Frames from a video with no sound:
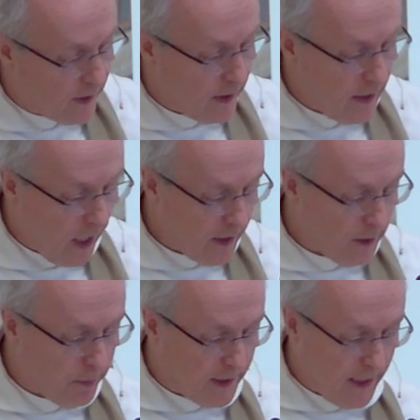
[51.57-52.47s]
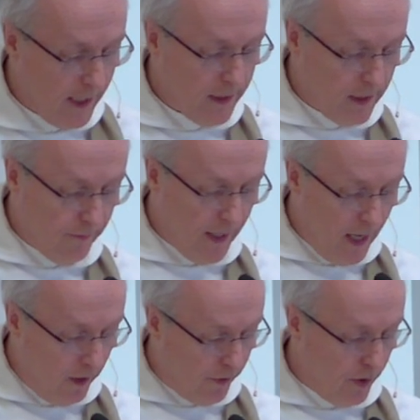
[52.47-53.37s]
90% of the
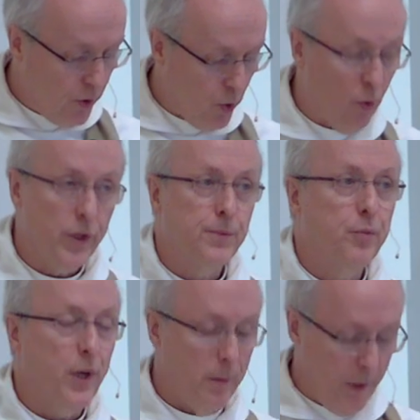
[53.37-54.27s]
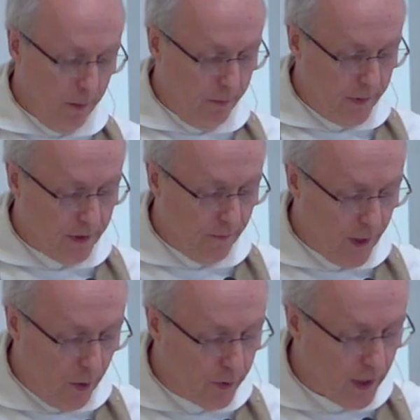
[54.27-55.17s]
health insurance premiums of
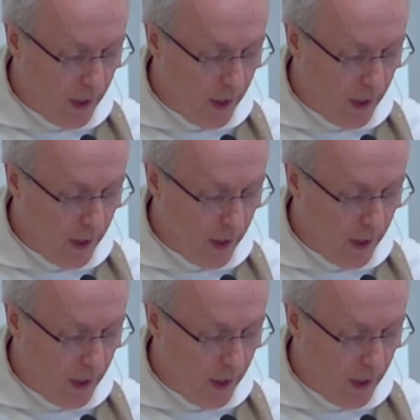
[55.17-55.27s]
those